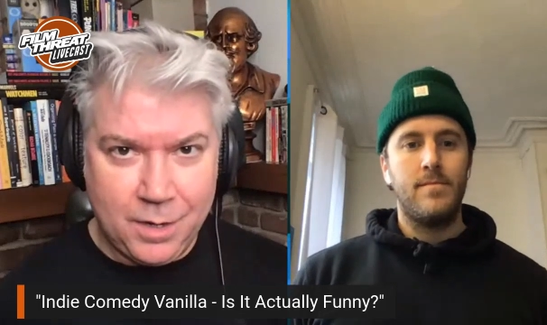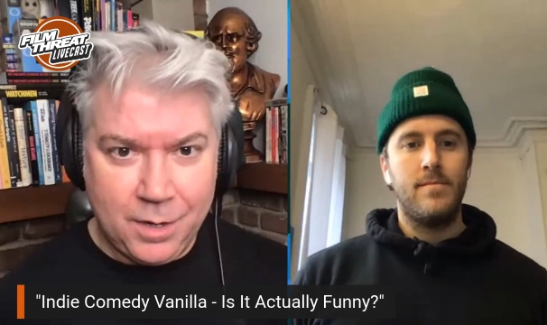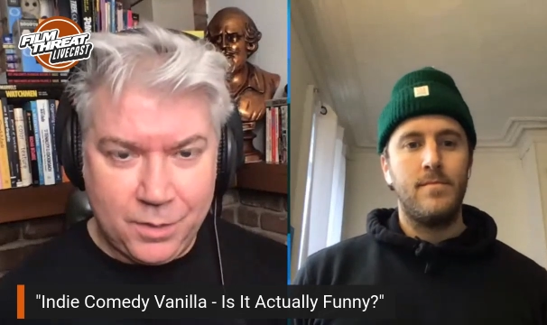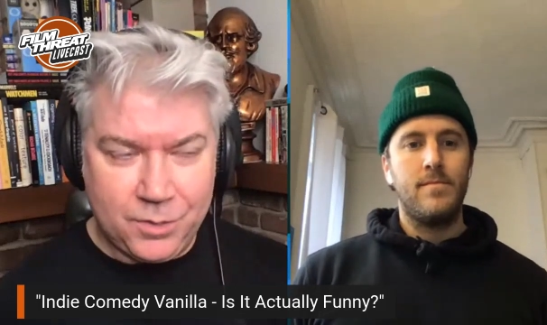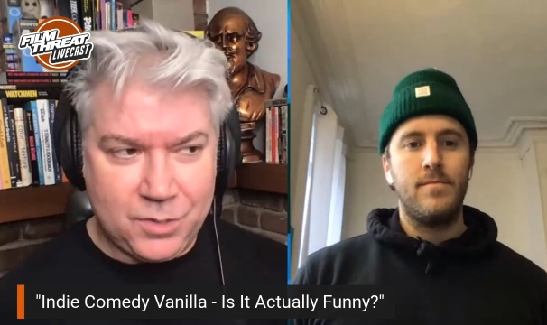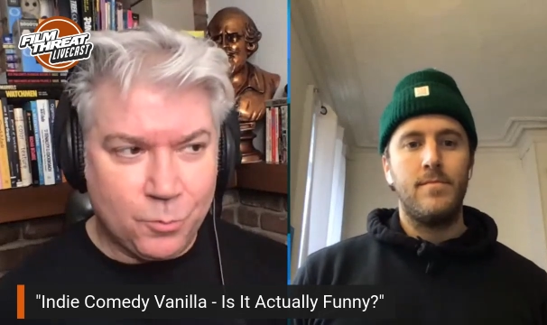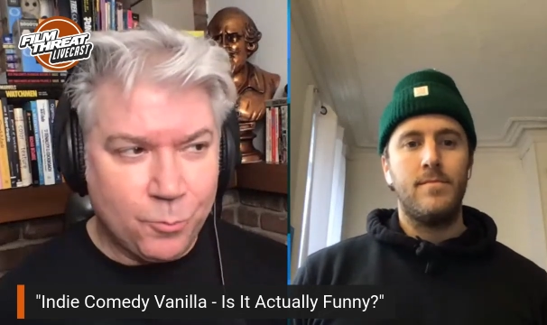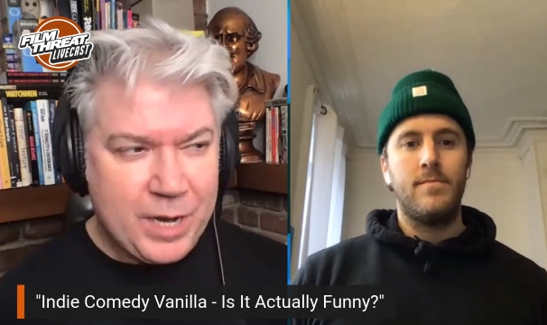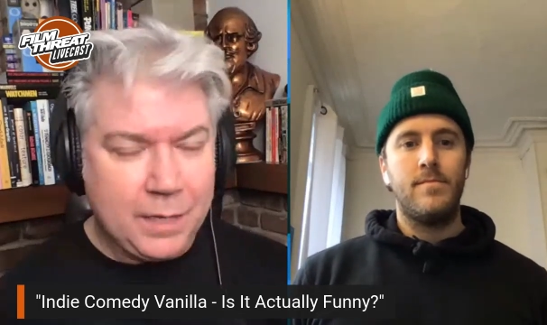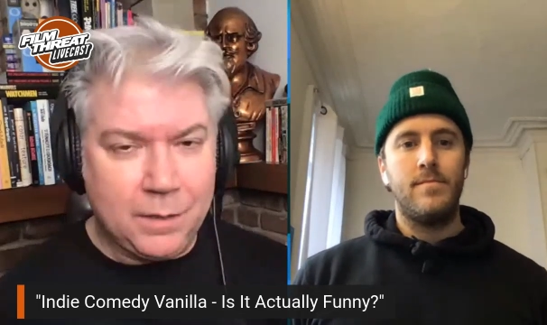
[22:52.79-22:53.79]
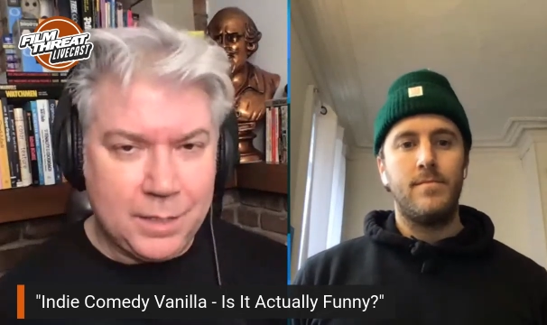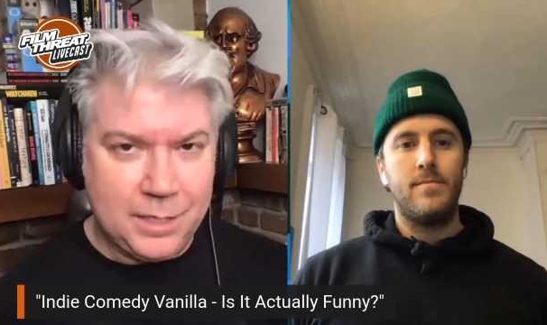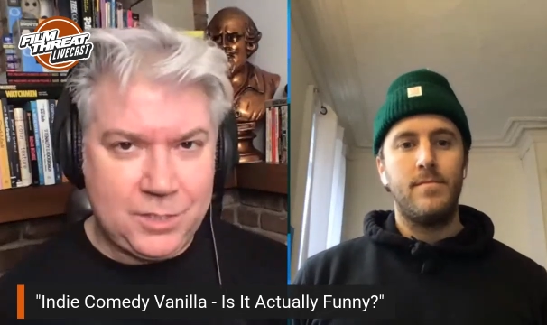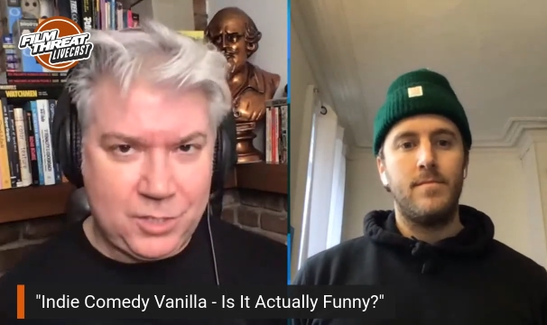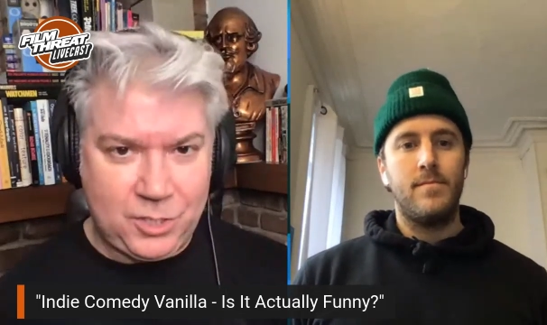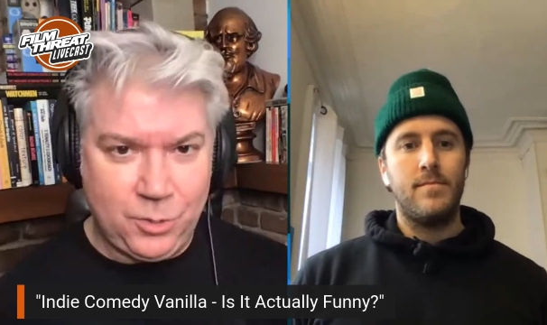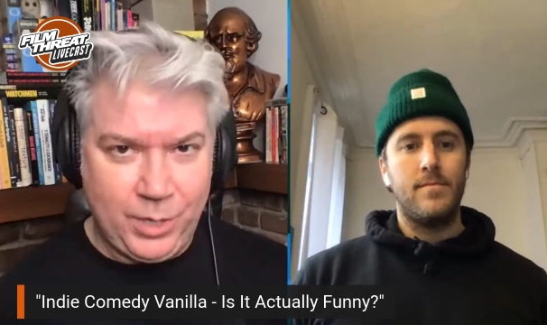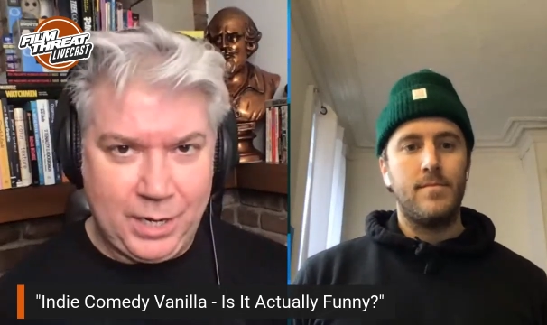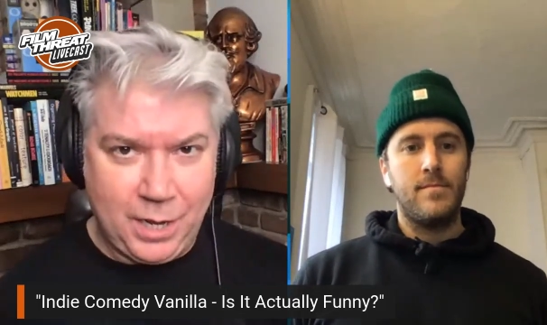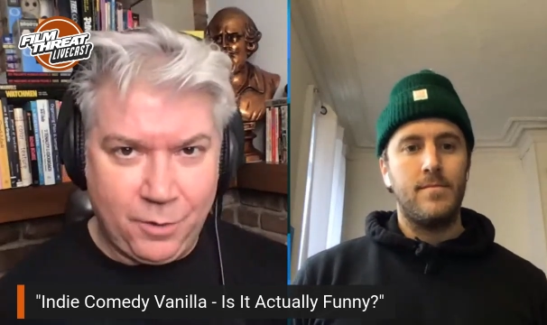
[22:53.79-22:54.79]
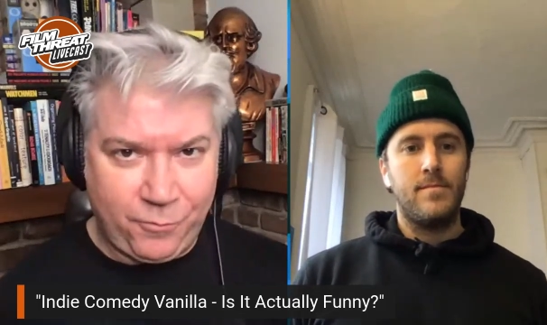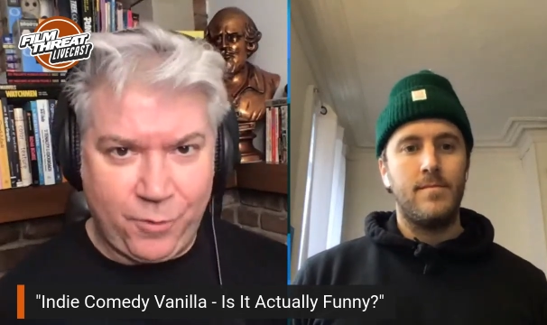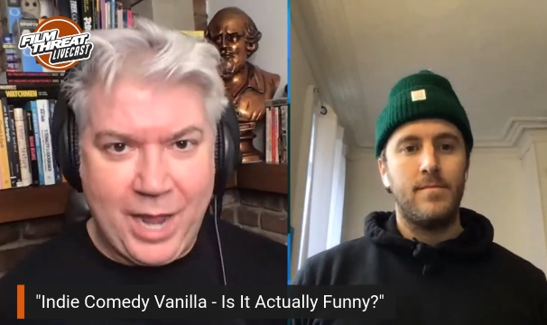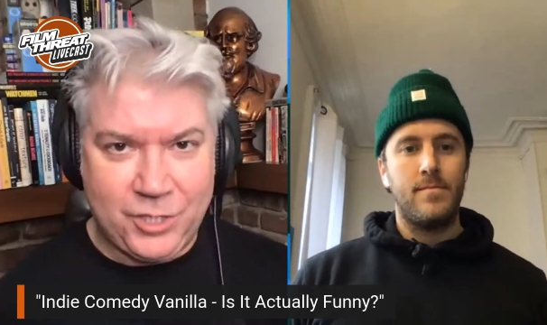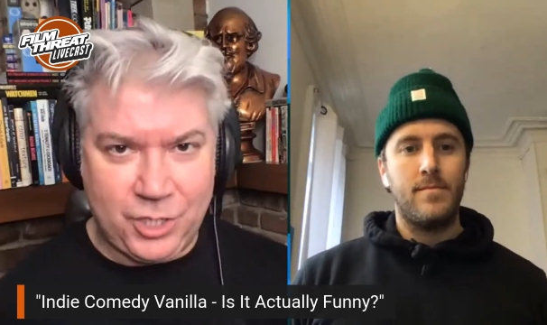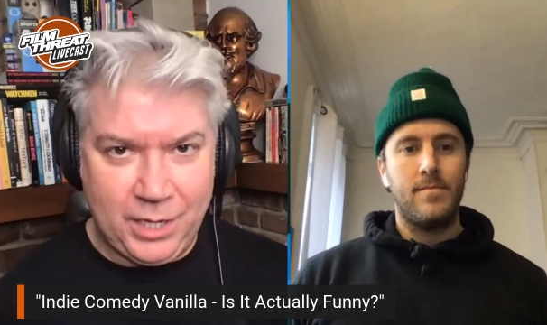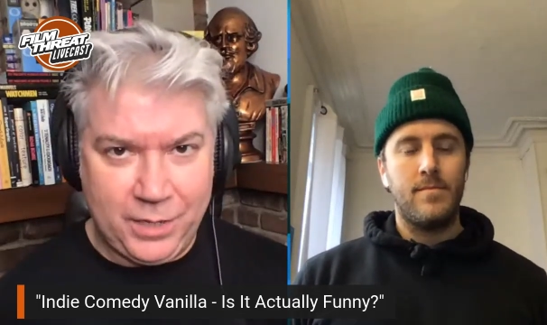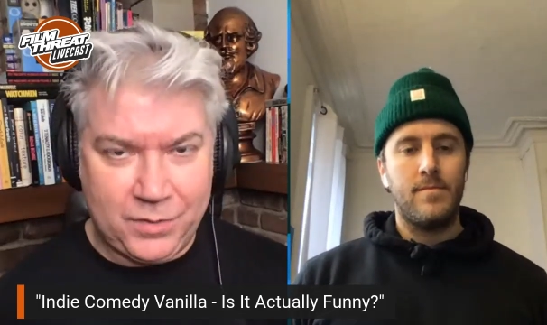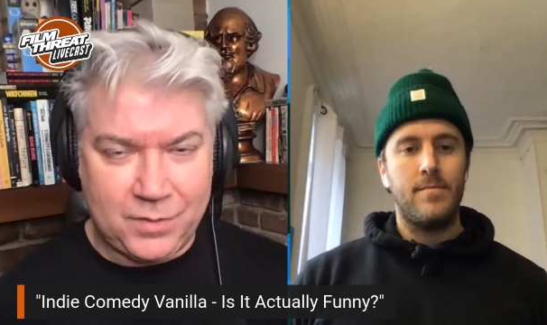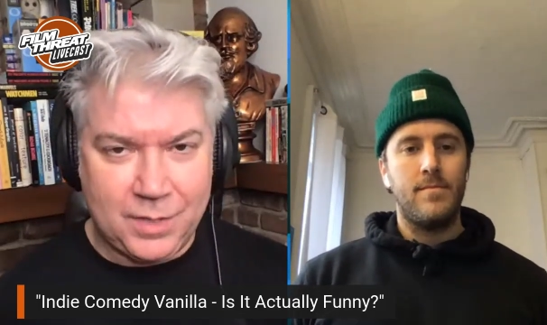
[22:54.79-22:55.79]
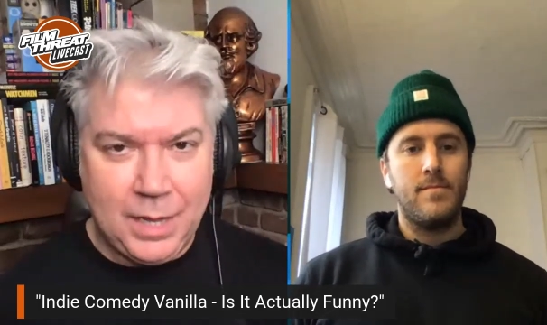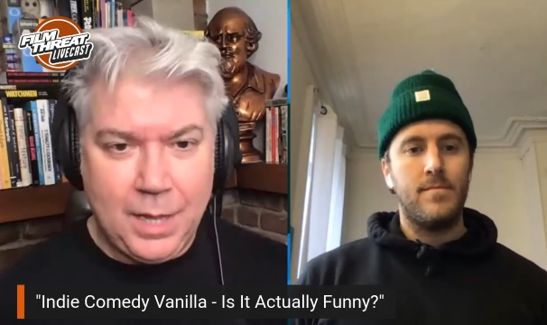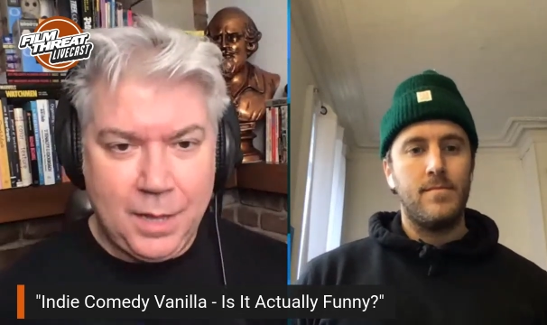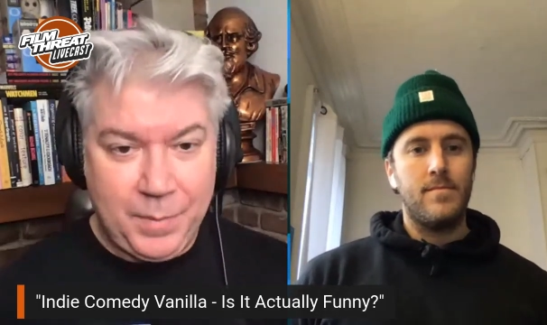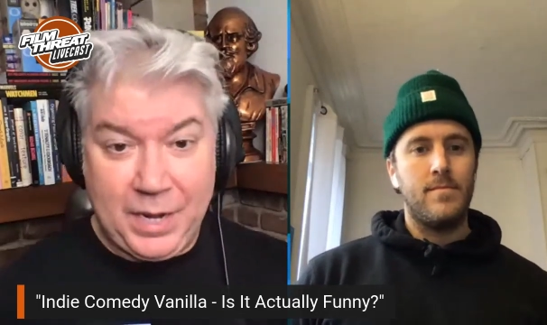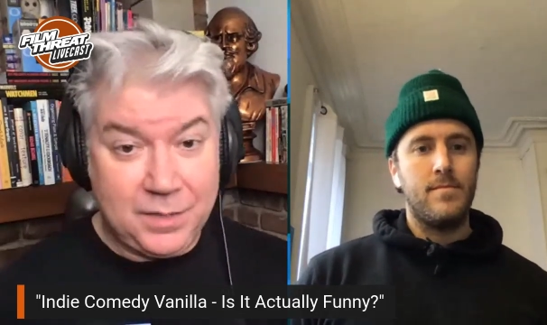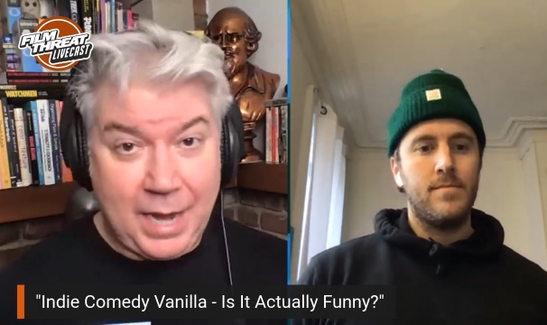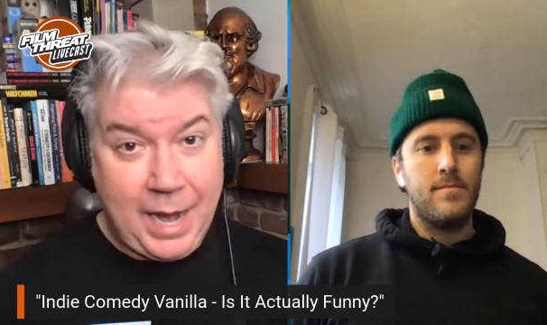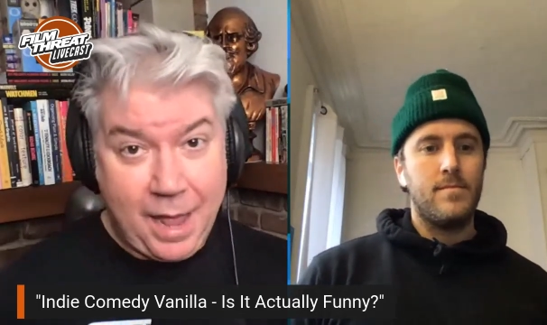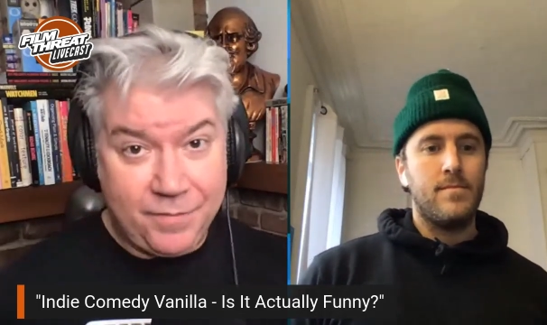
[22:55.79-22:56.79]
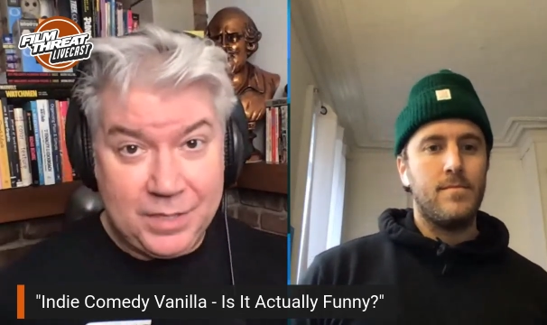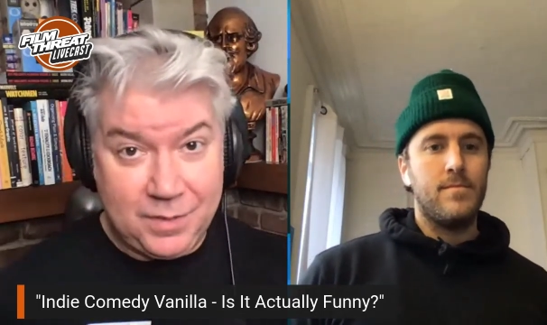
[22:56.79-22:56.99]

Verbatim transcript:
Speaker 1: There's a realness to it and a freshness because I haven't